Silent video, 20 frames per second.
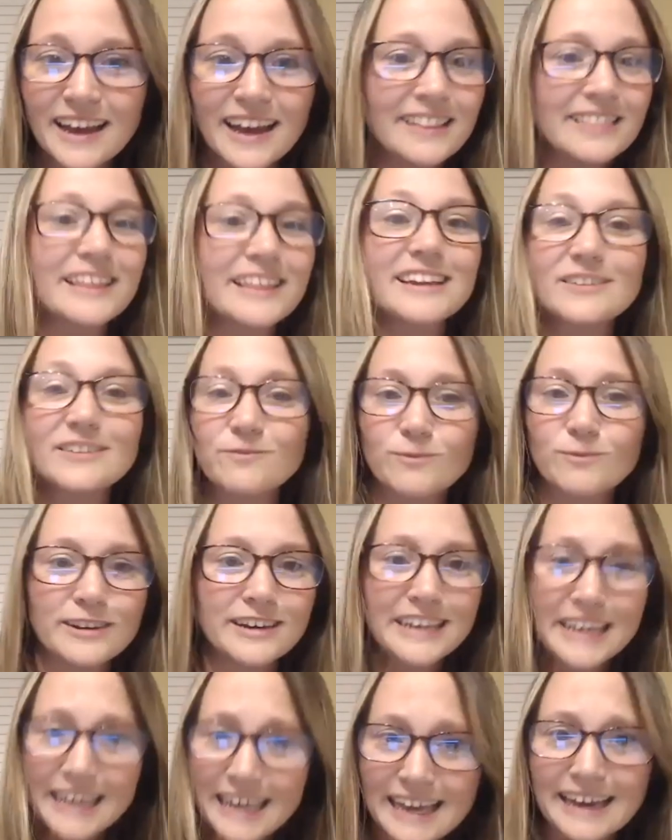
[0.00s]
then
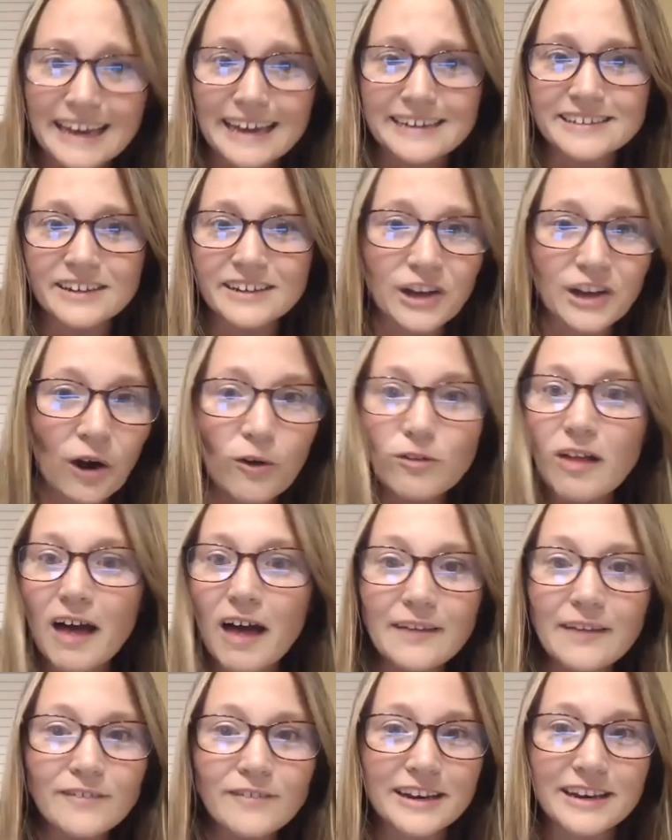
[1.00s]
knit. Go
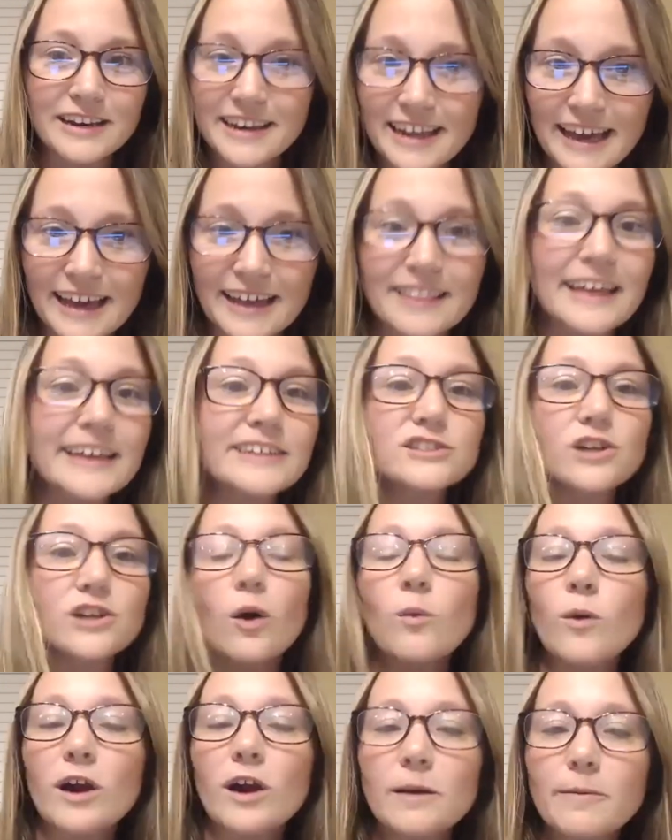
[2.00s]
live and knit. Like, don't
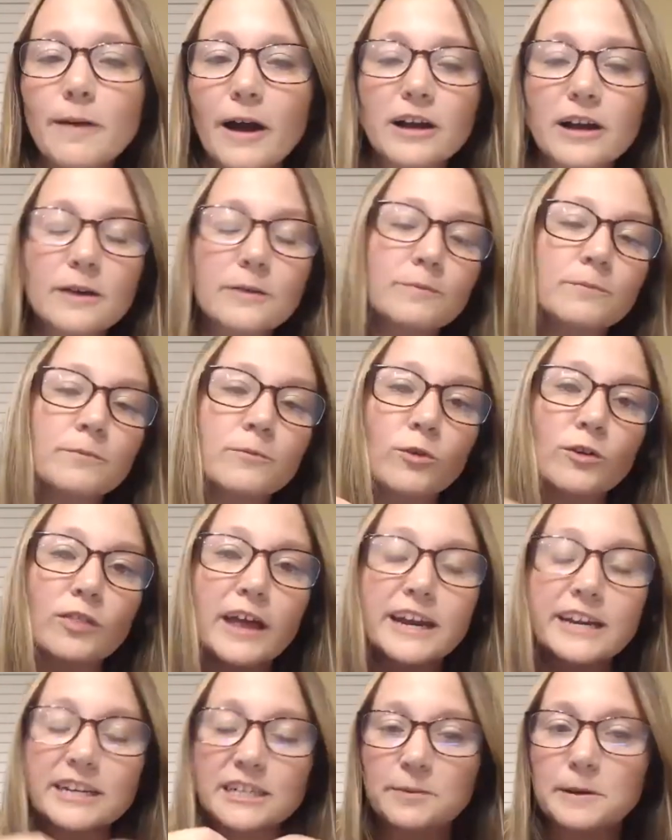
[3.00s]
worry about
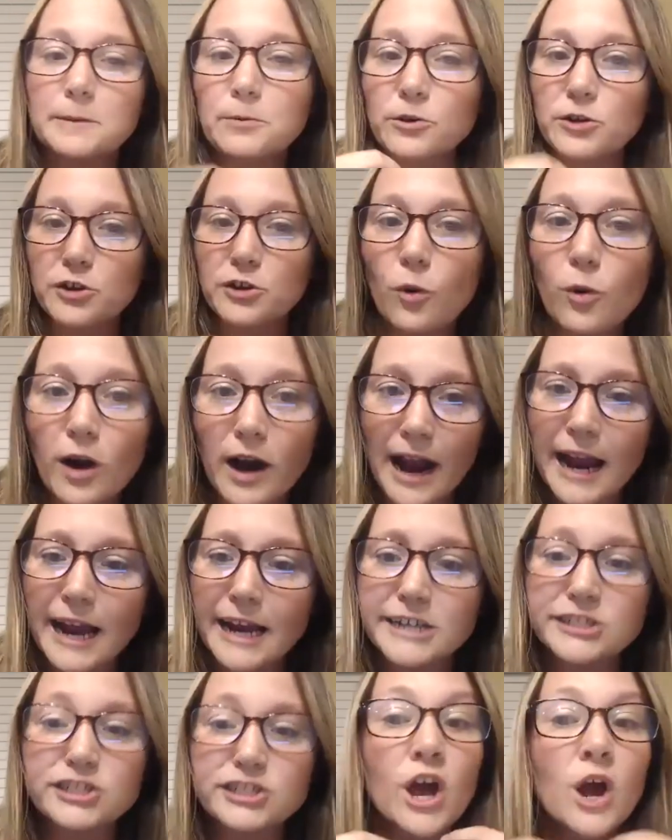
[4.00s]
relating to people your
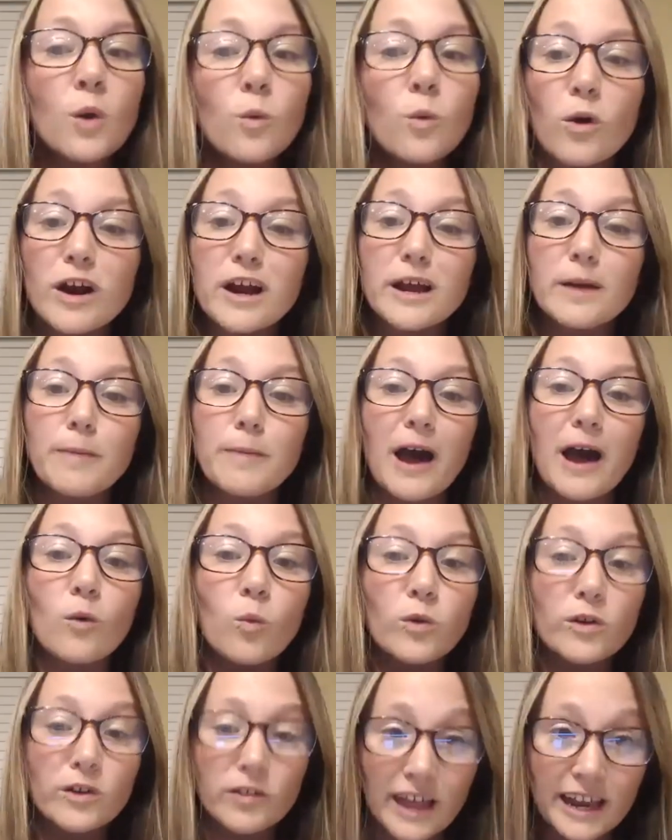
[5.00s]
age. Worry about
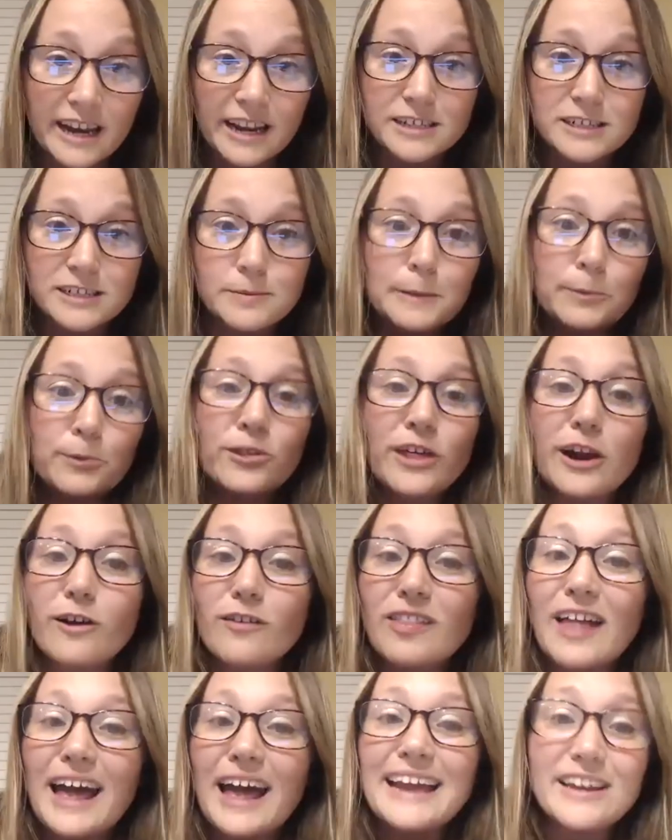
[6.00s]
relating to people that are
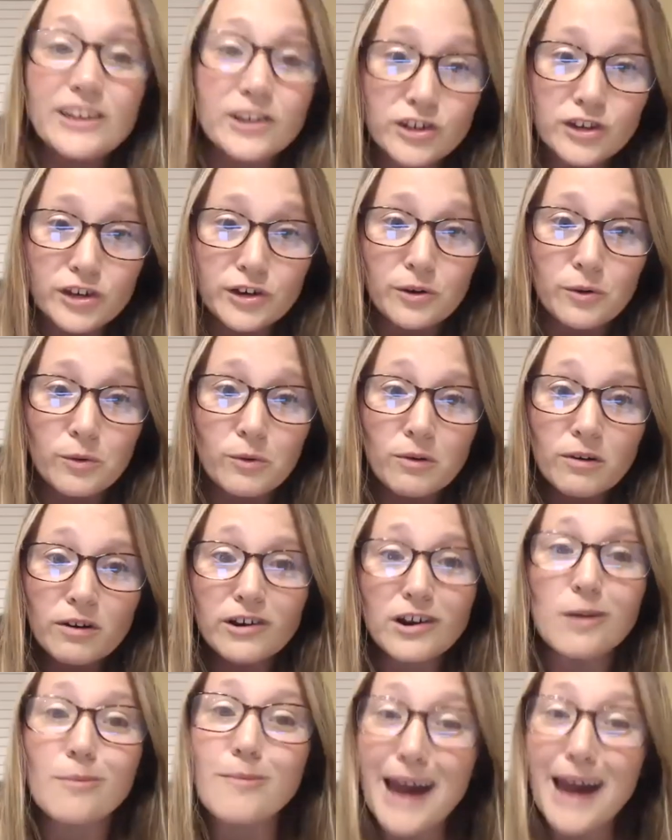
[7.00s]
like you, no
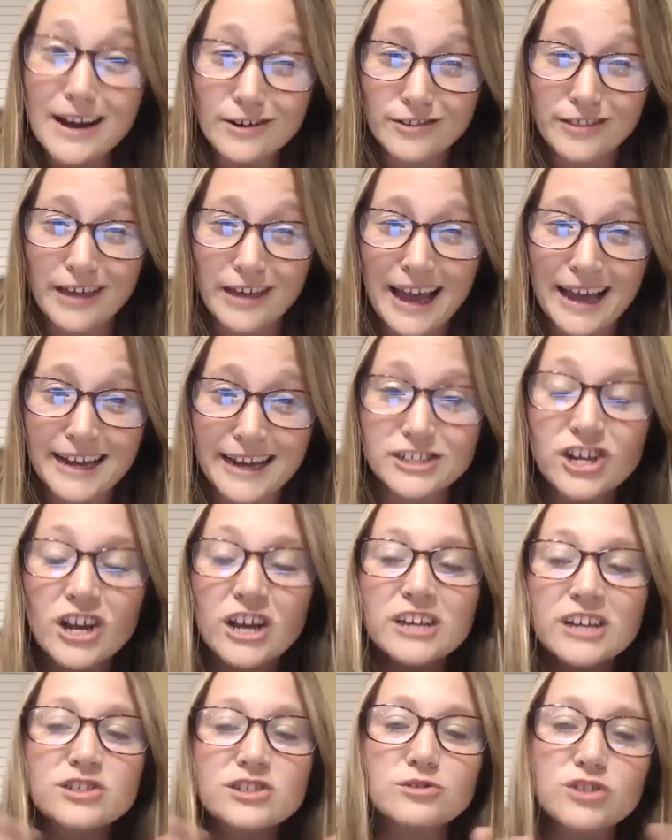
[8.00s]
matter the age.
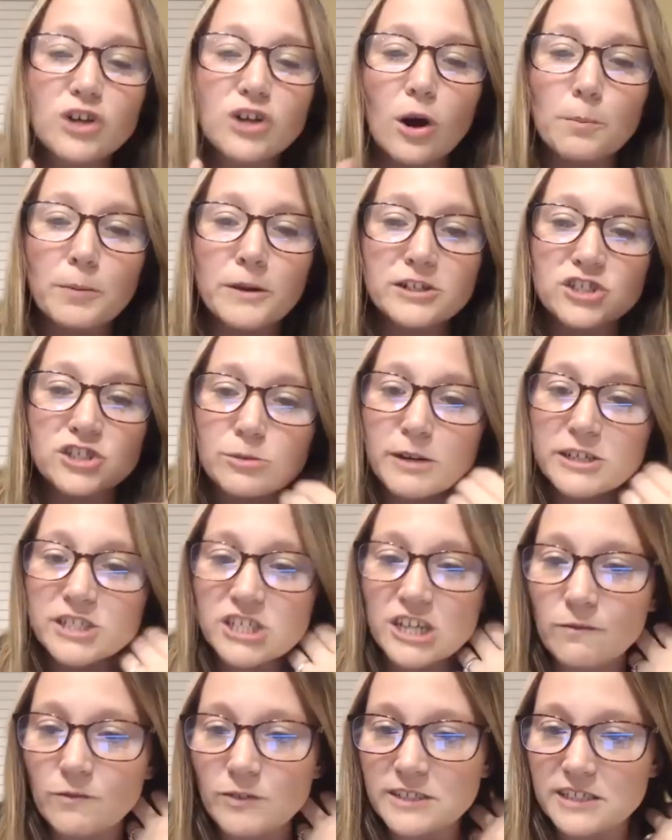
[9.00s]
So don't put too much
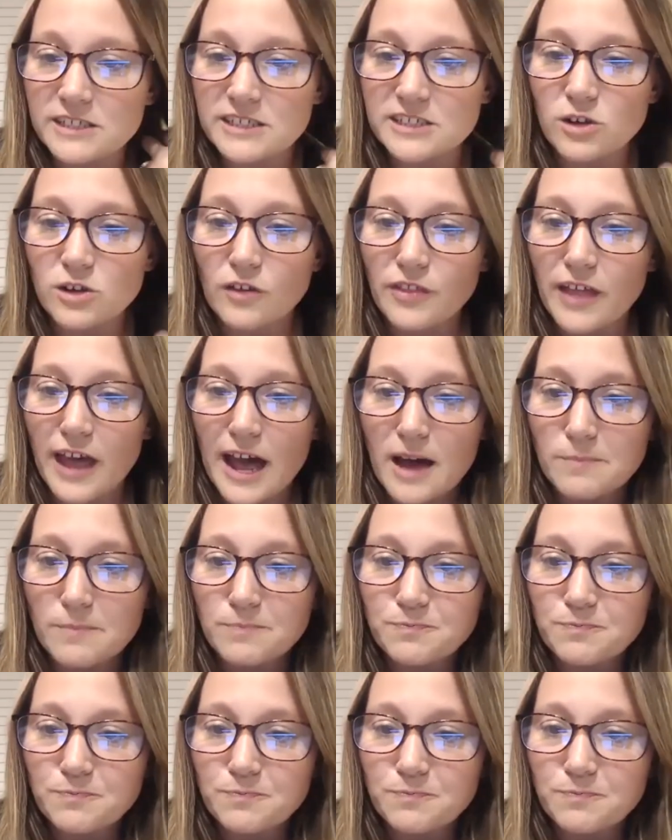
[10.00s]
emphasis on that.